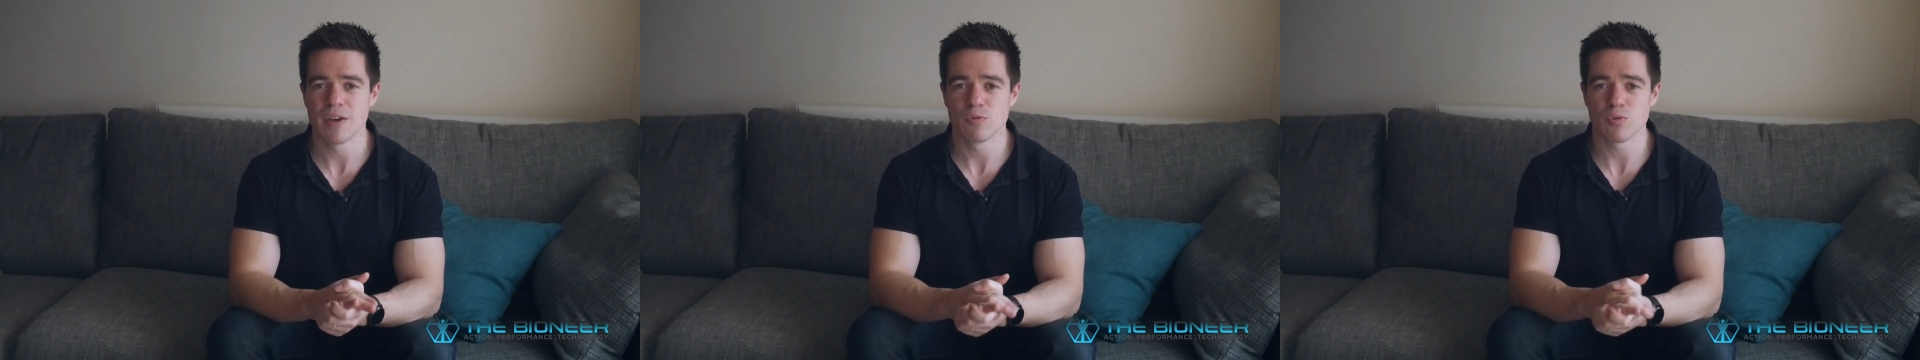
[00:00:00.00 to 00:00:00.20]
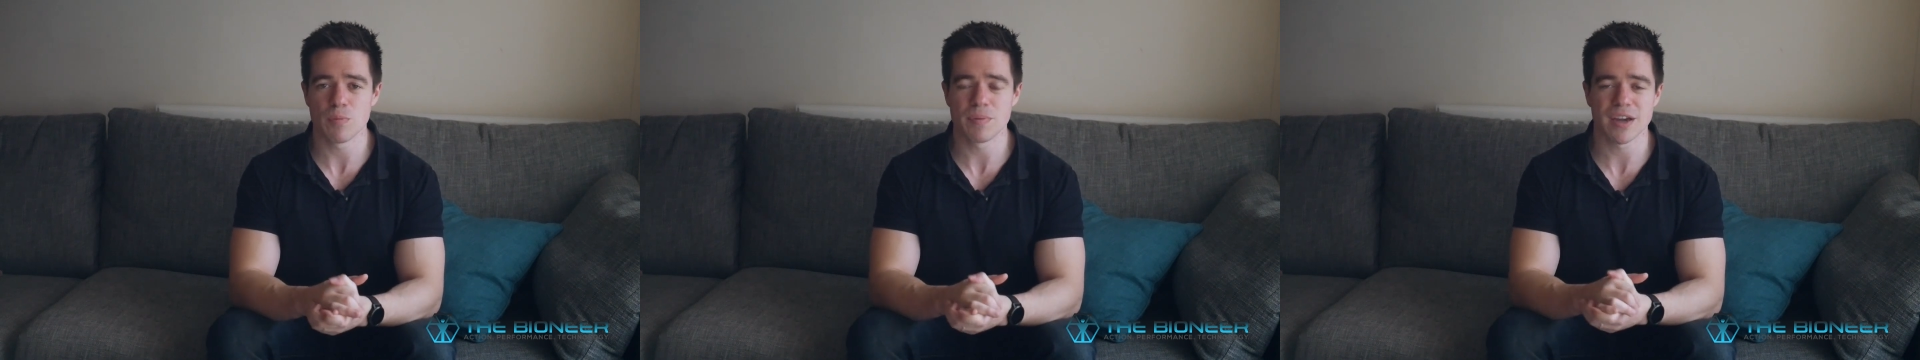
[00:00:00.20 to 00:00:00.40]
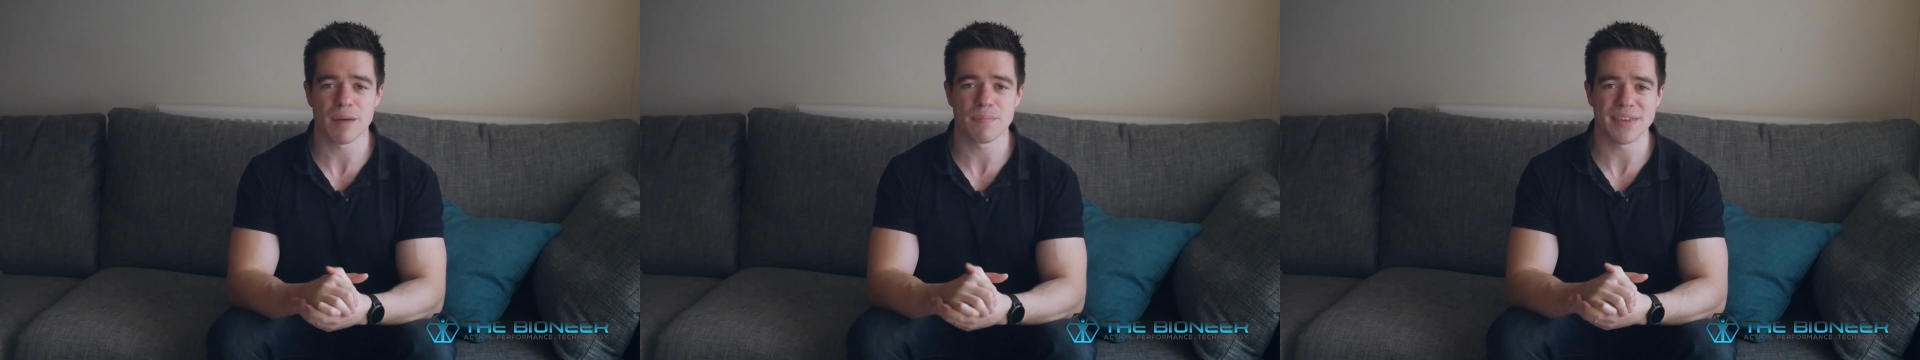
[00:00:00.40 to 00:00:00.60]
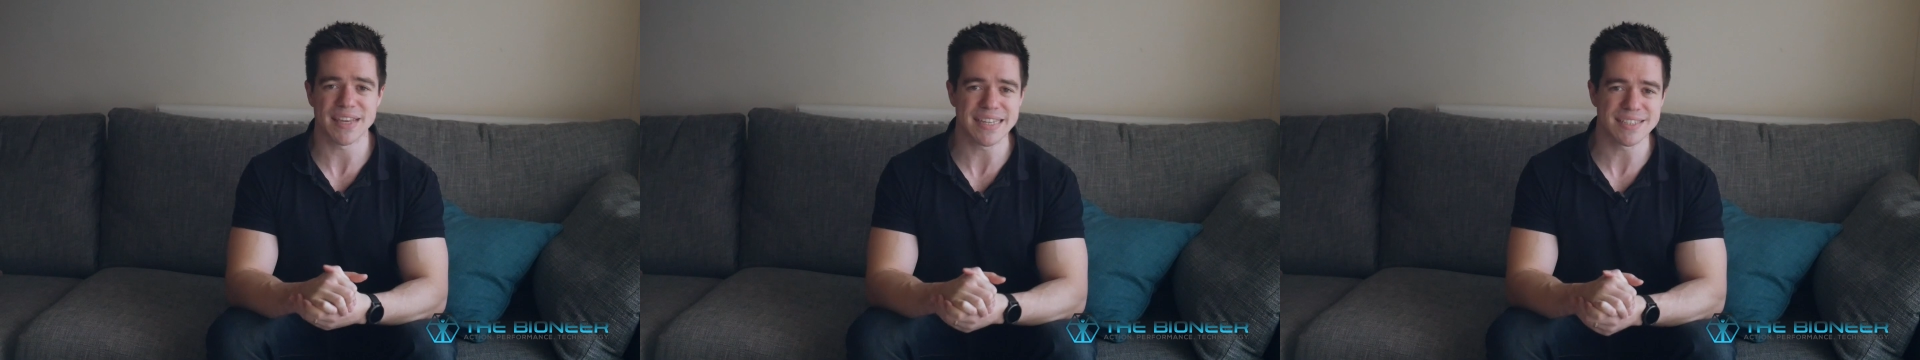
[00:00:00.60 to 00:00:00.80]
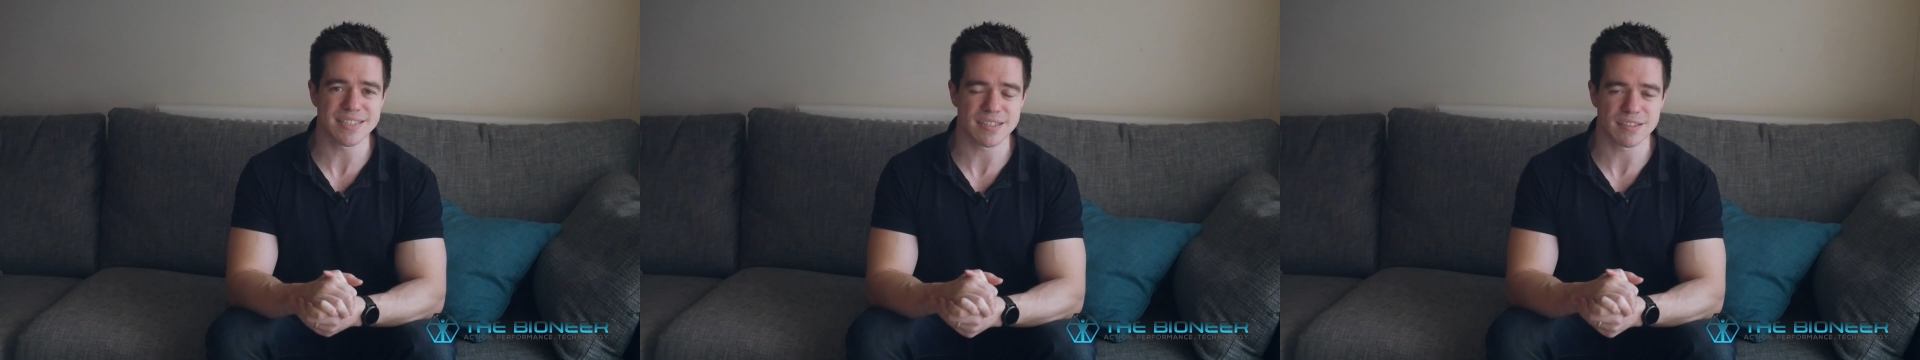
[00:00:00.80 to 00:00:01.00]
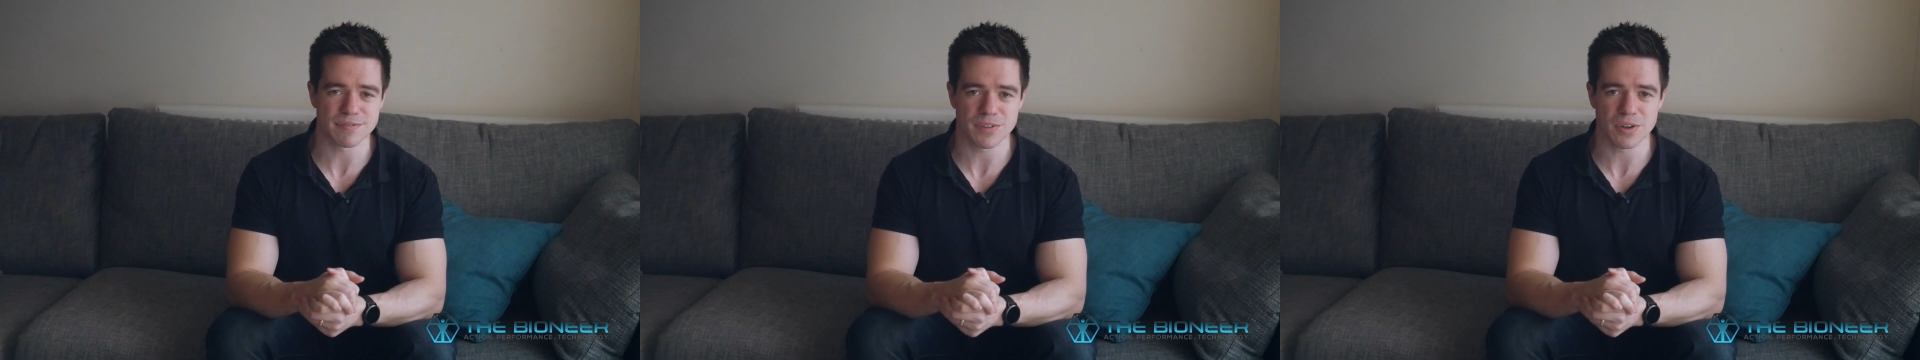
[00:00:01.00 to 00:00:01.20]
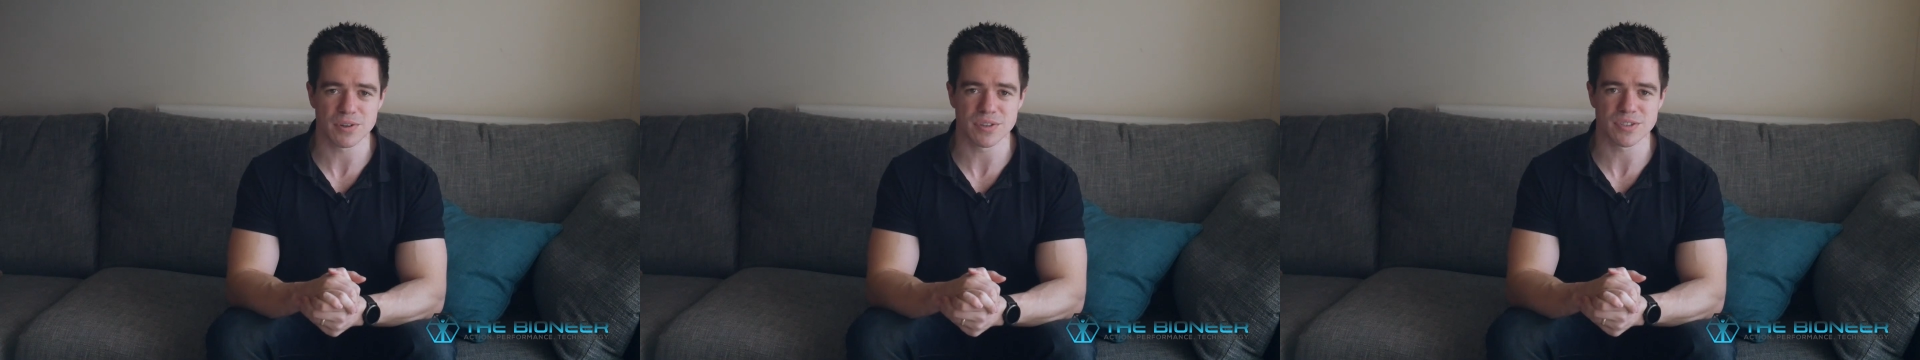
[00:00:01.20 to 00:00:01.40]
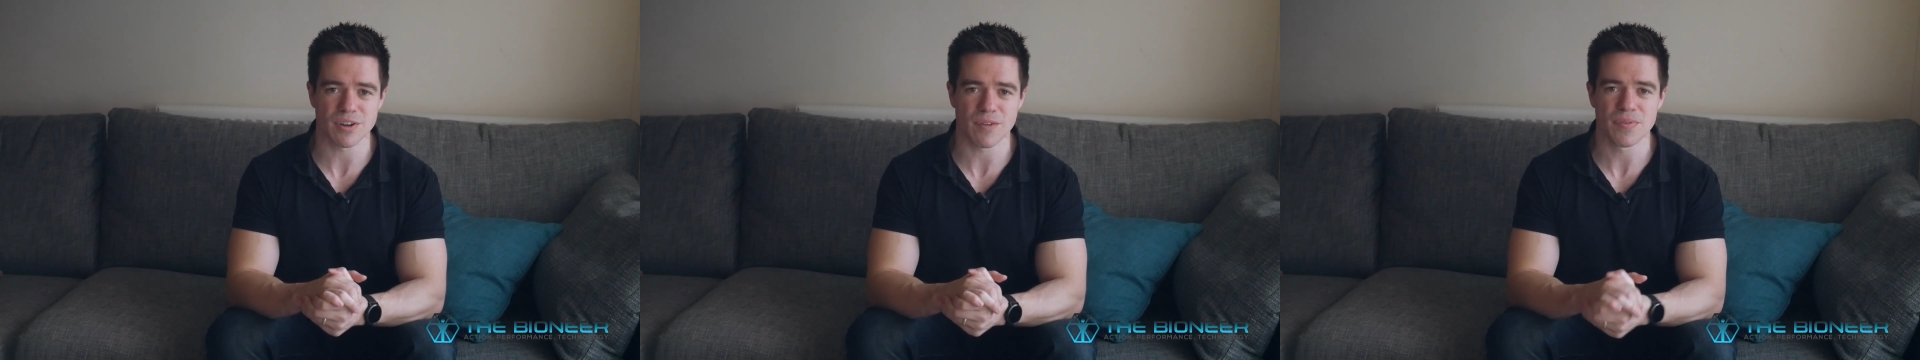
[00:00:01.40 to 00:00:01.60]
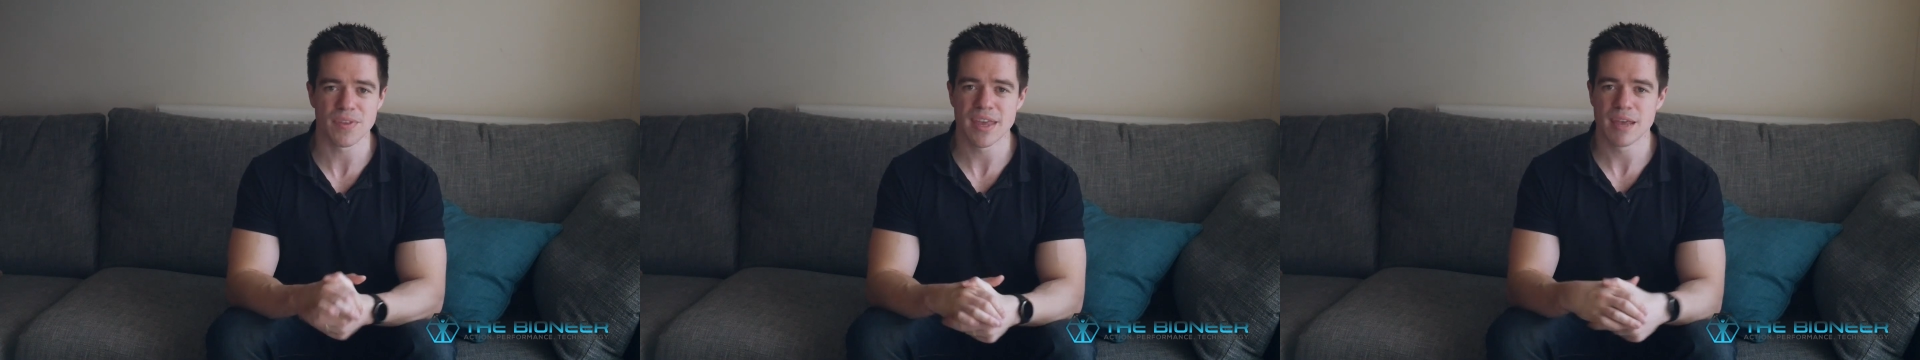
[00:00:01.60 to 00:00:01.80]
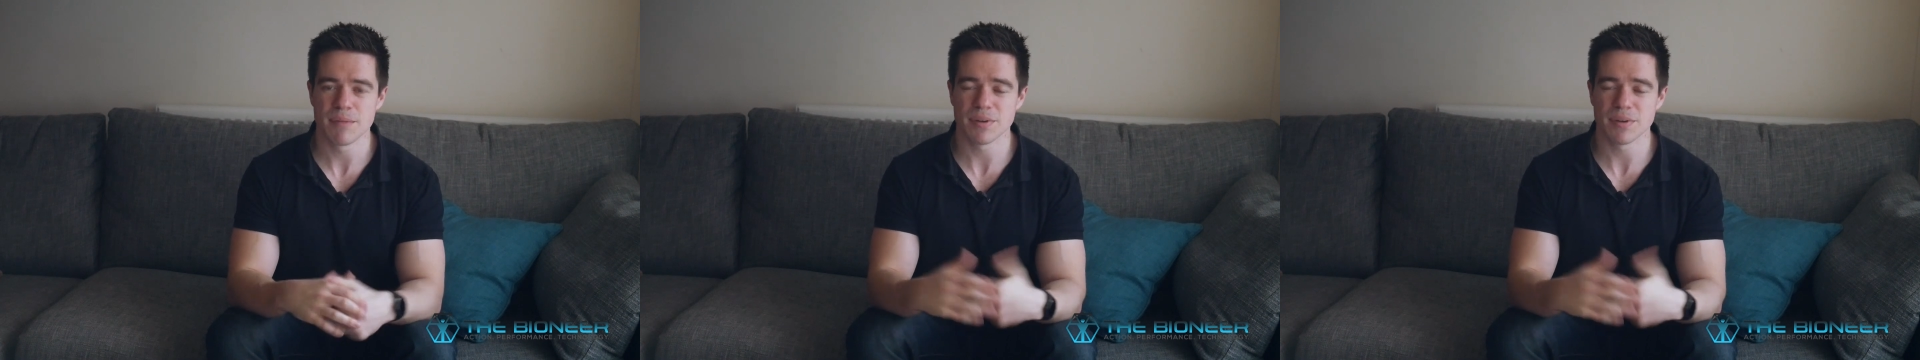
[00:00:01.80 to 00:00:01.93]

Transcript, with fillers: will become easier to focus on